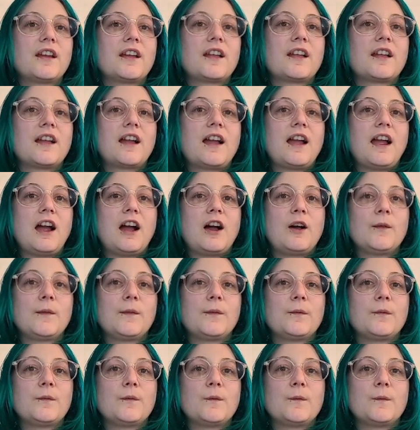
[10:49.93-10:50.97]
how
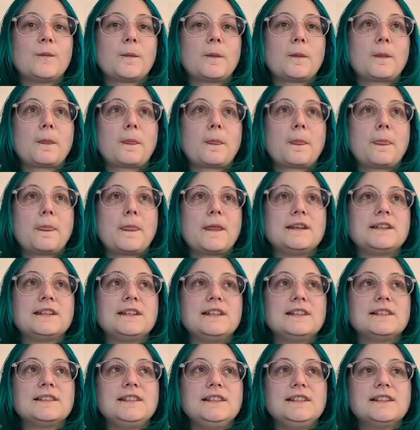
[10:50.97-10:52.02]

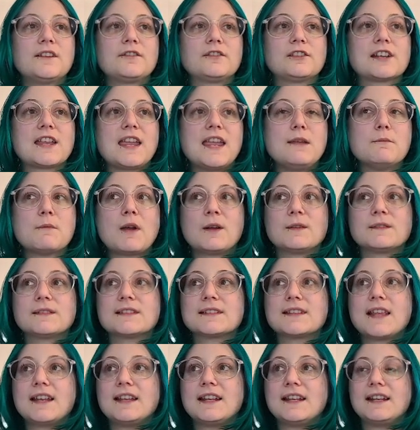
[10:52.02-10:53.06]
TNT never came out and
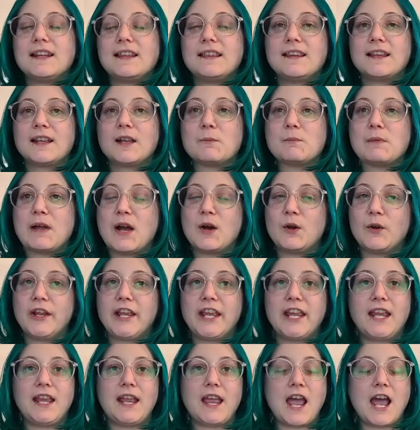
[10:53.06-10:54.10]
said anything about
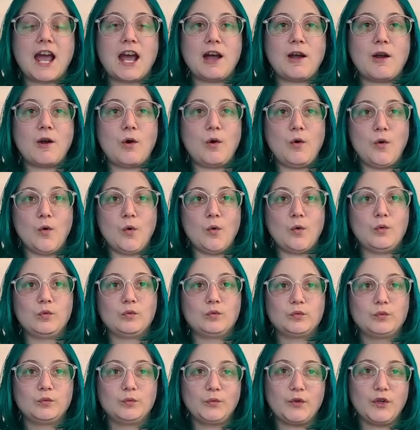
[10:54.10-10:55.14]
it. How,
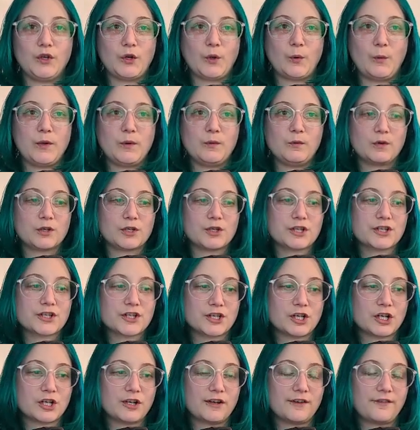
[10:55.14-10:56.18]
you know, we weren't
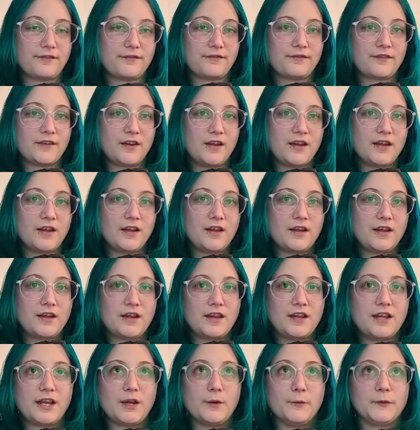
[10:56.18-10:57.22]
sure if
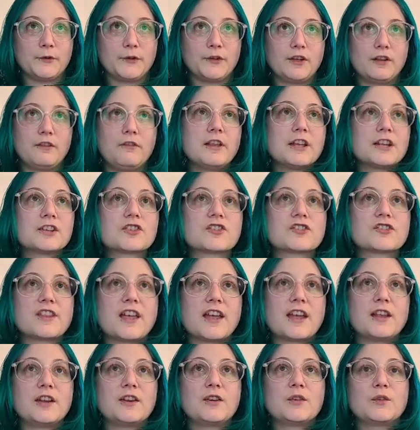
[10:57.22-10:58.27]
it was a glitch
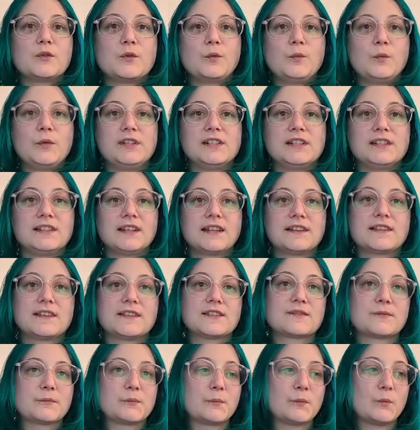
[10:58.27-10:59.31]
that we didn't get
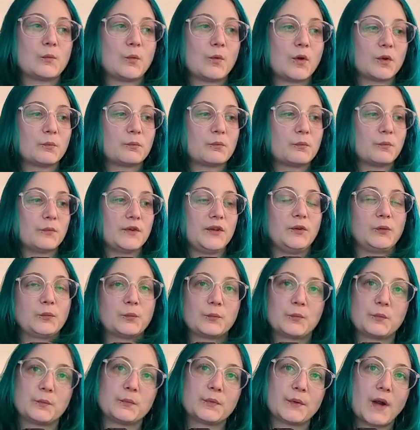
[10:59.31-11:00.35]
these
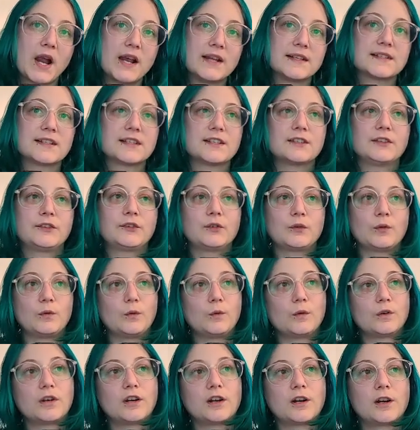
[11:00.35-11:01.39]
prizes,
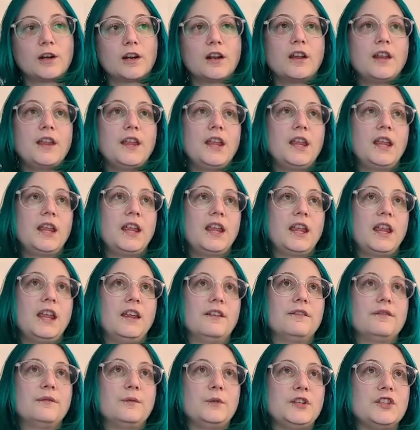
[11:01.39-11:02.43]
or
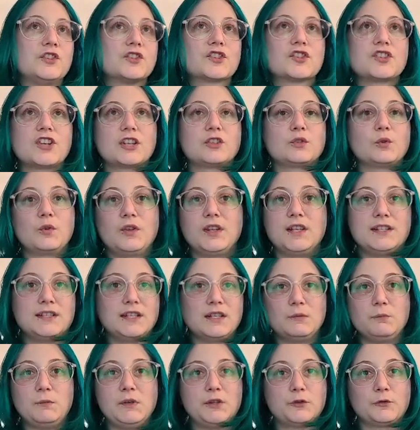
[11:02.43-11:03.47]
if we just genuinely didn't meet the